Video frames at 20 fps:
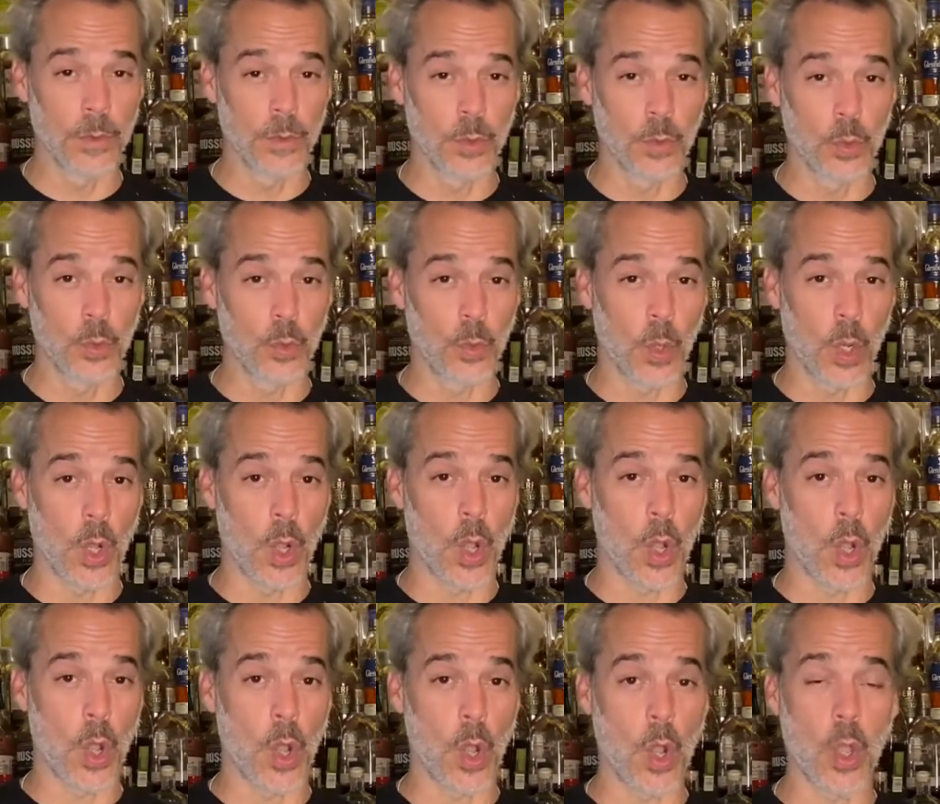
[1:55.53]
to
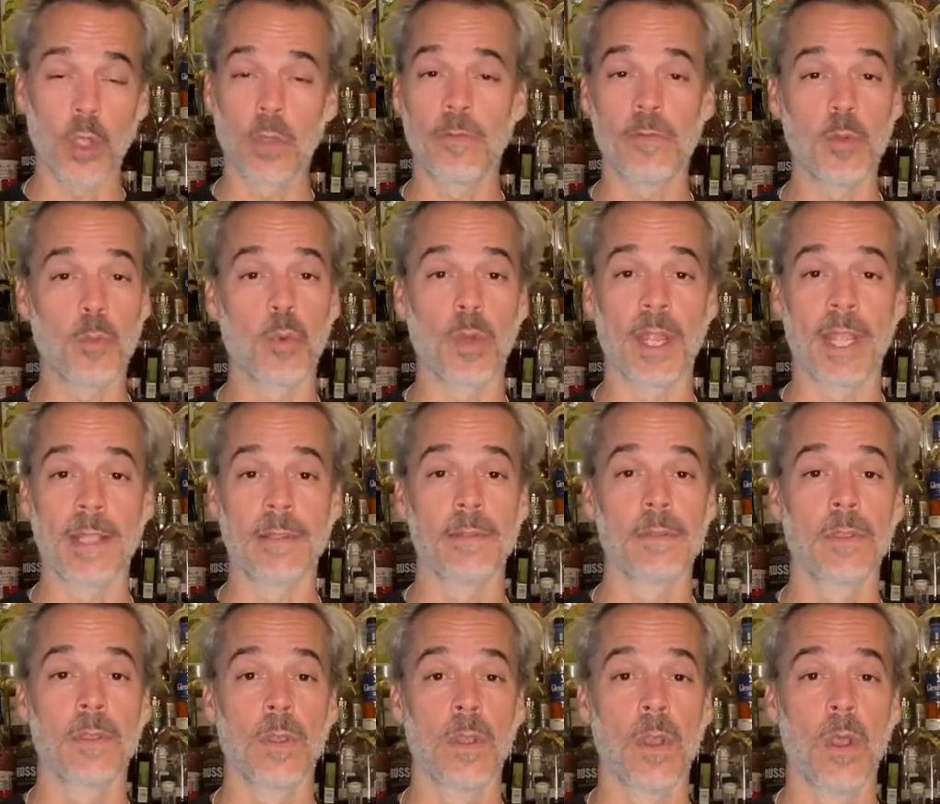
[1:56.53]
all of you brands
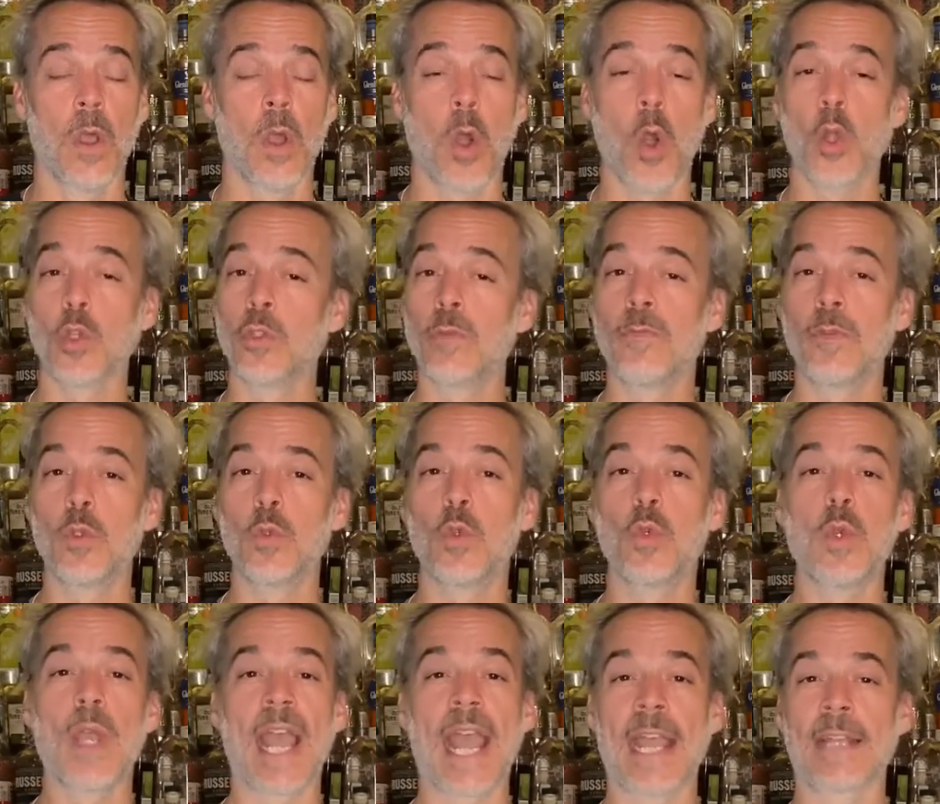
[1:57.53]
all of you
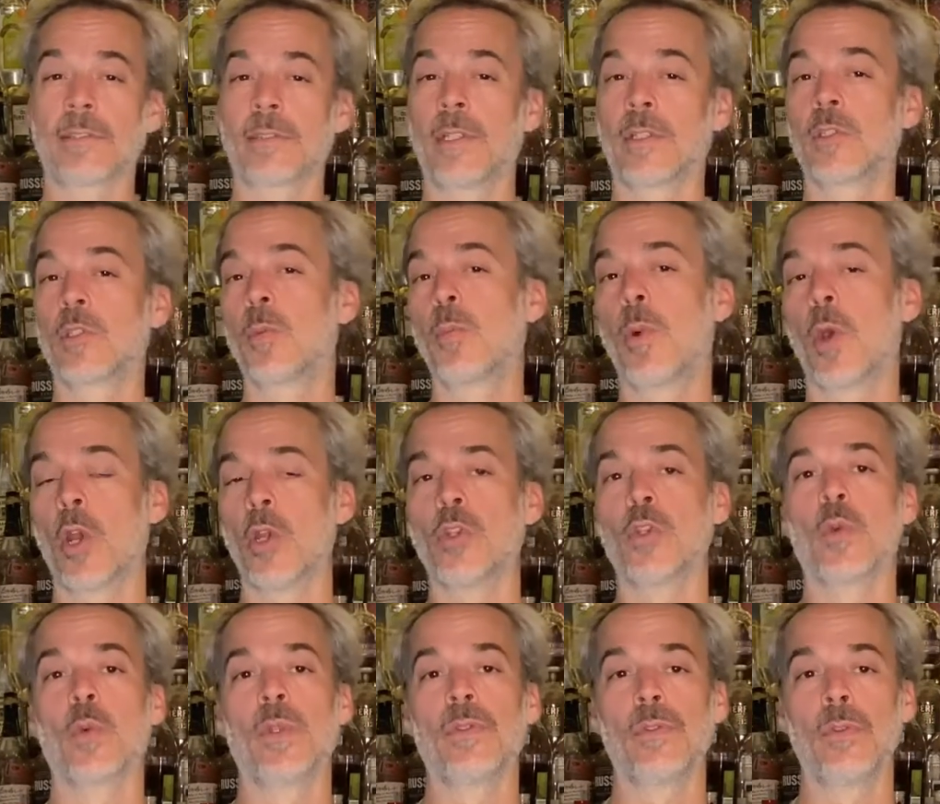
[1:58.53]
who asked us to
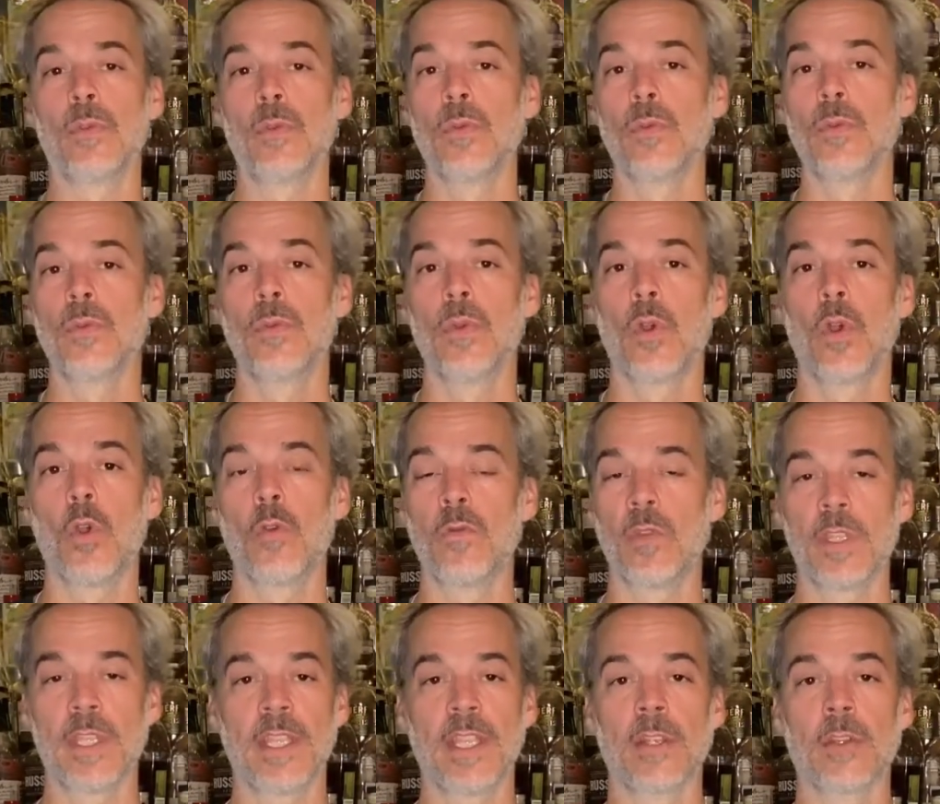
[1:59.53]
partner with you over
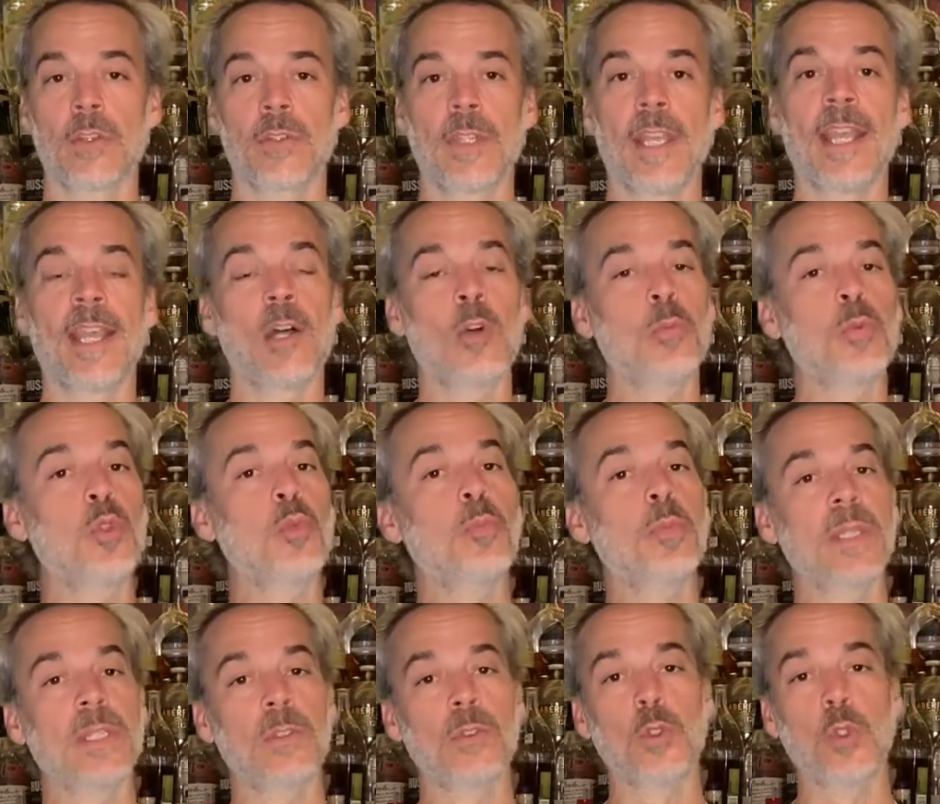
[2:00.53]
the years to help you
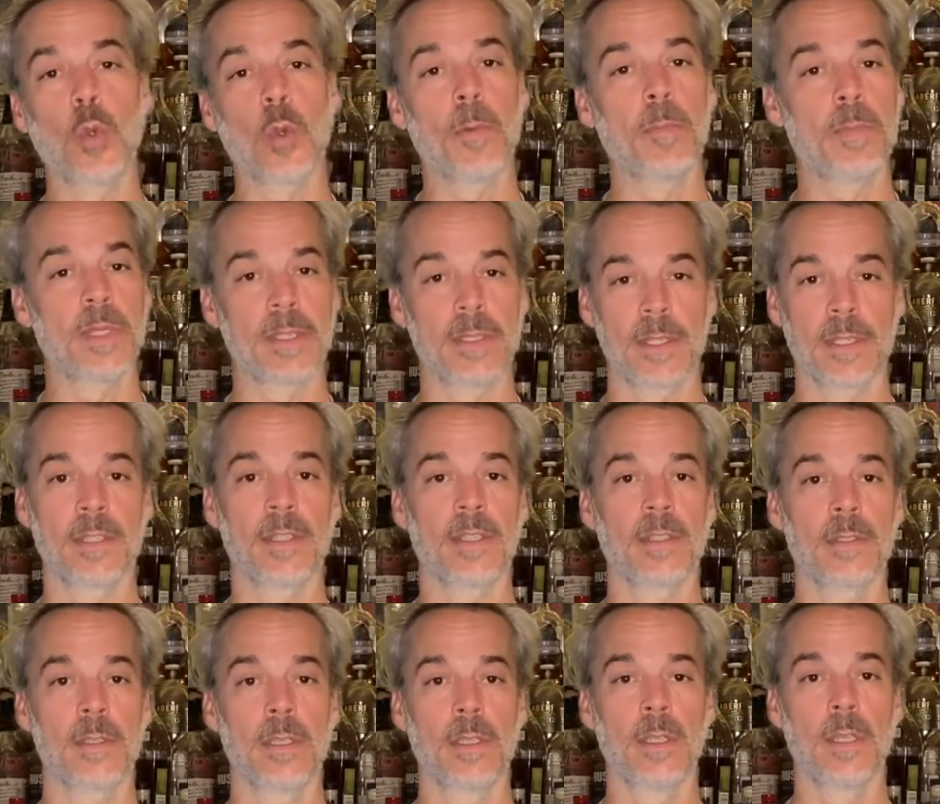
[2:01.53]
build your businesses.